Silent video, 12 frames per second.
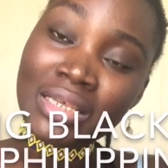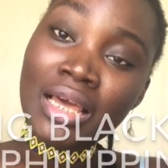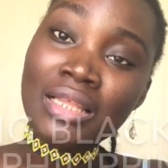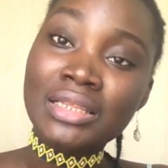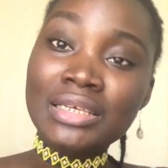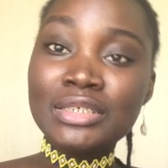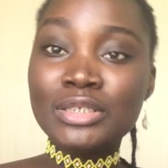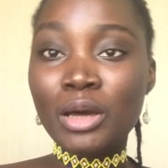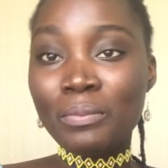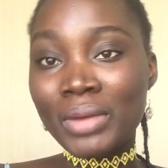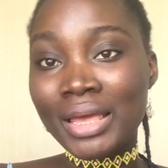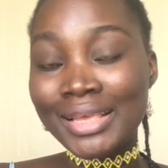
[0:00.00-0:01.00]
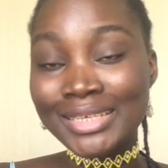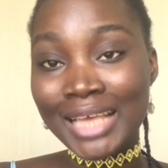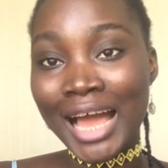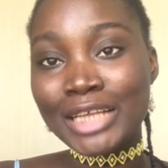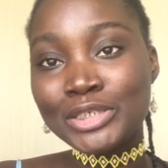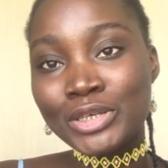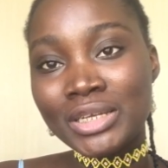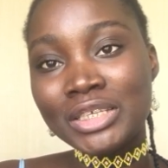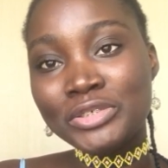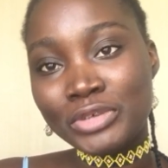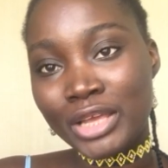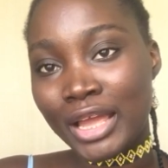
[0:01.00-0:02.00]
This topic is actually
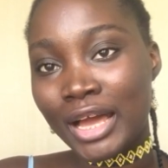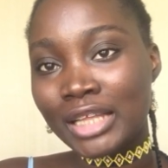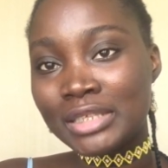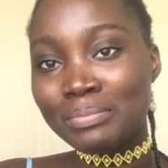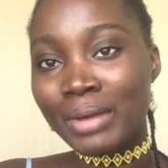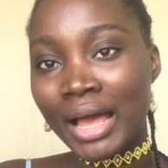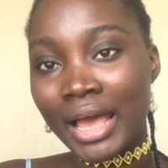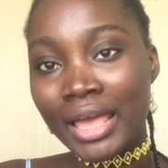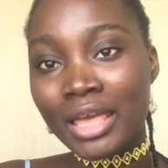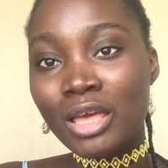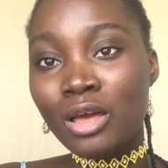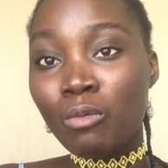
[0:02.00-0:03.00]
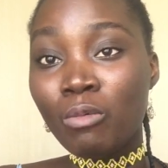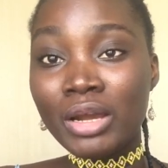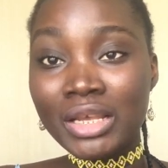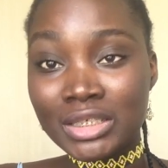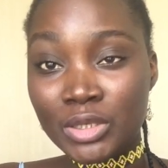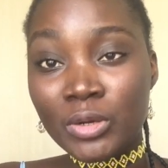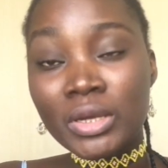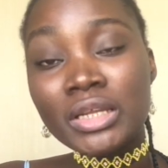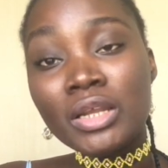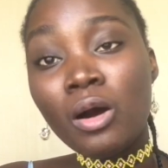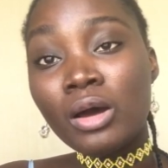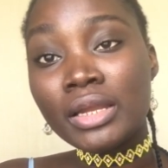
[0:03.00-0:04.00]
triggered by what is going
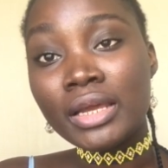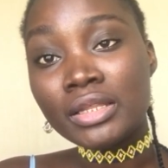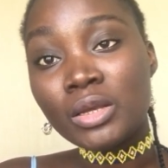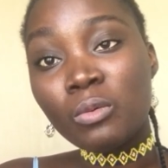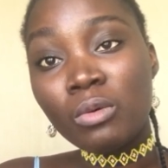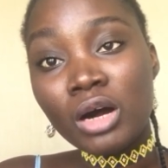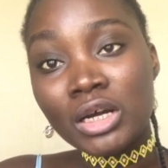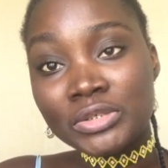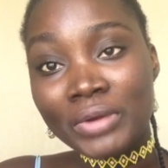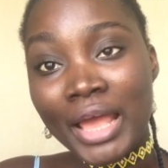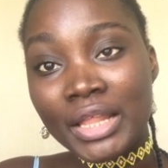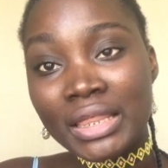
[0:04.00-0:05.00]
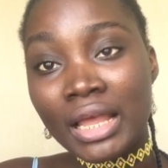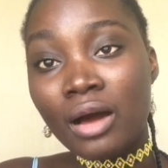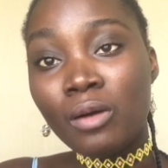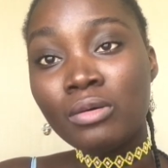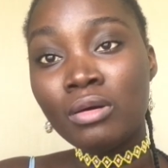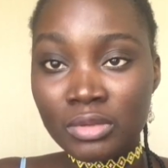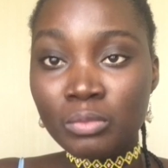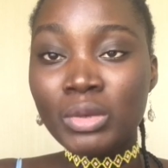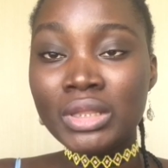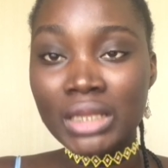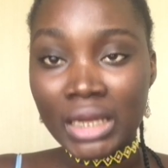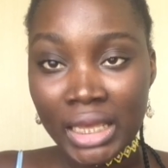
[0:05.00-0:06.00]
on in the world right now with
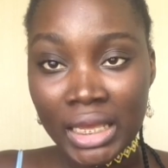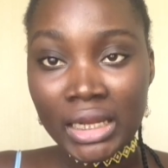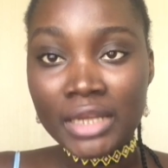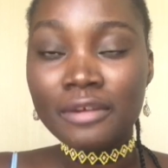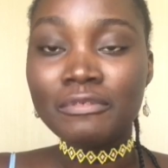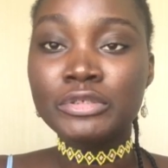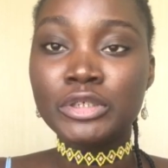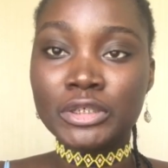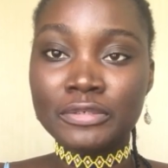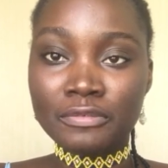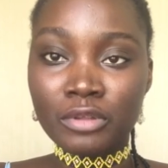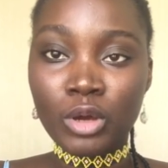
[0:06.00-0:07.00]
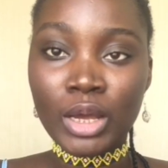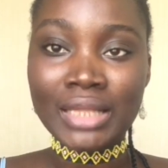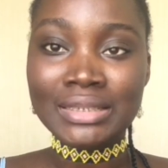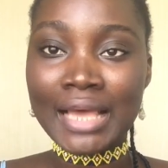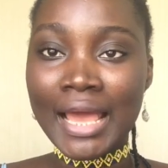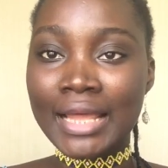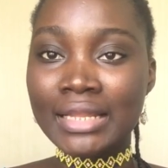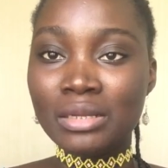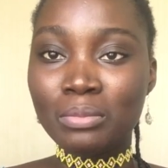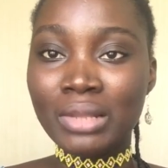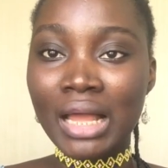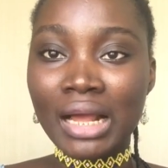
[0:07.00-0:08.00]
the killing of George Floyd and the
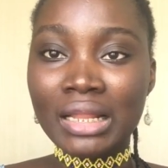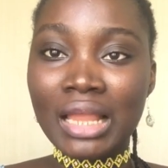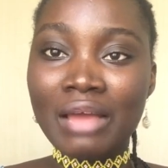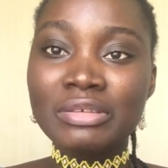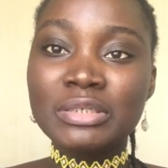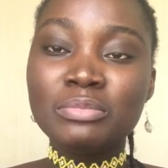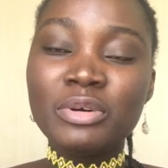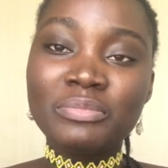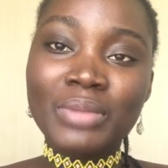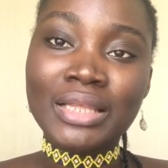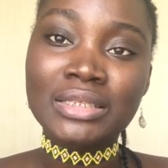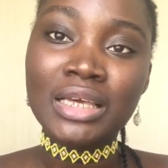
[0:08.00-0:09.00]
Black Lives Movement.